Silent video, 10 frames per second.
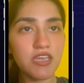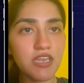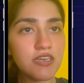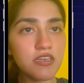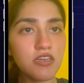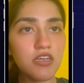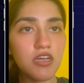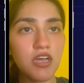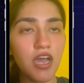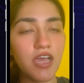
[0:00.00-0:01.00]
And
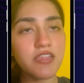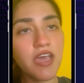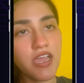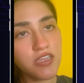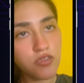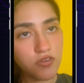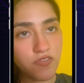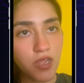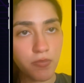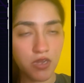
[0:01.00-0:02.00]
I thank
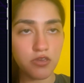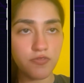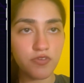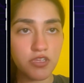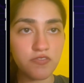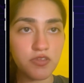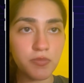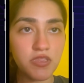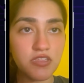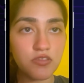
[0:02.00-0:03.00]
Unified Mentor for giving me
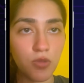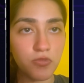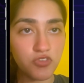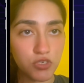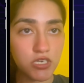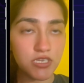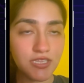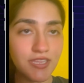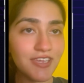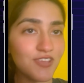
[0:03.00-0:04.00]
this opportunity.
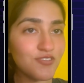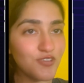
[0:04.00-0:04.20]
Thank you so